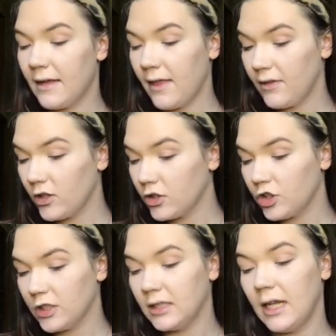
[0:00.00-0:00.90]
I think they're
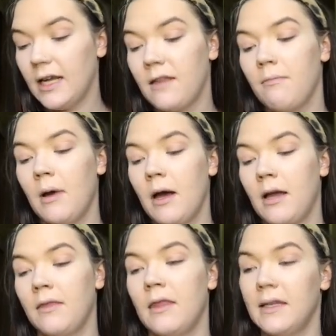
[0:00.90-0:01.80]
just like
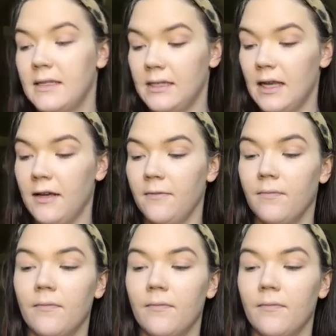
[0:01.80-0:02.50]
this set.